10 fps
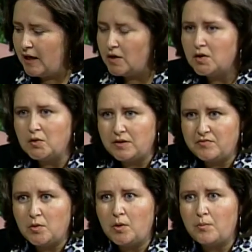include,
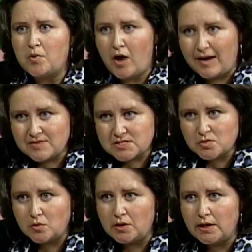if you will, private
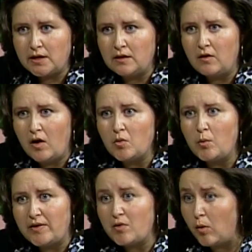schooling along
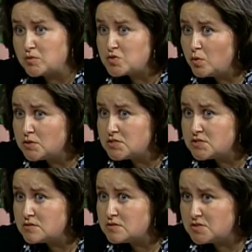with
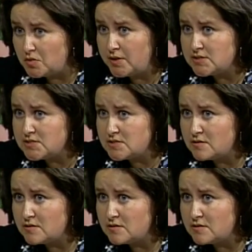homeschooled students?